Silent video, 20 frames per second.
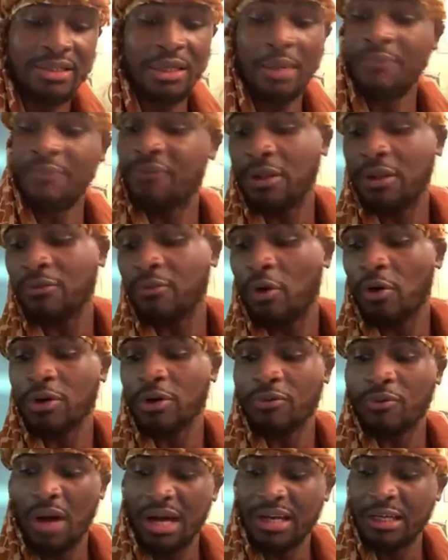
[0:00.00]
Some fell
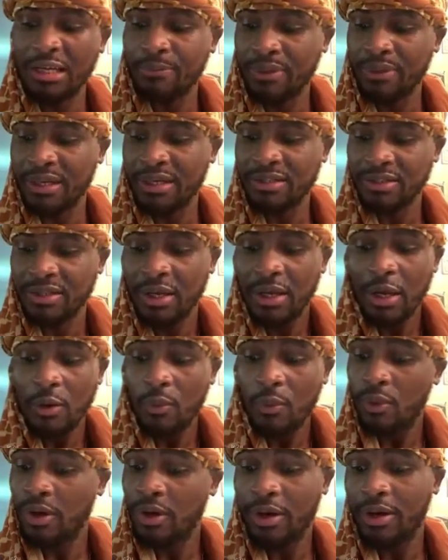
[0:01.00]
along the rocky place
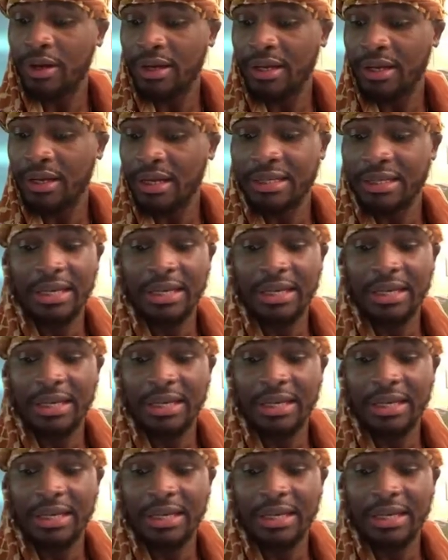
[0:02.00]
where